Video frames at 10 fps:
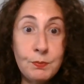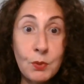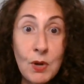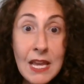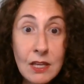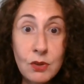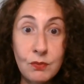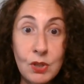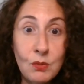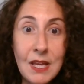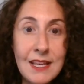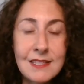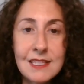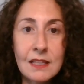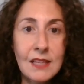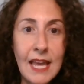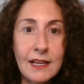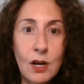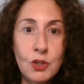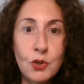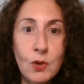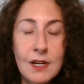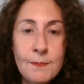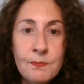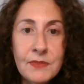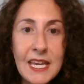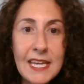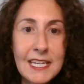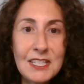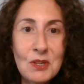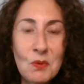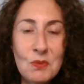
breakthrough. It's like you're hit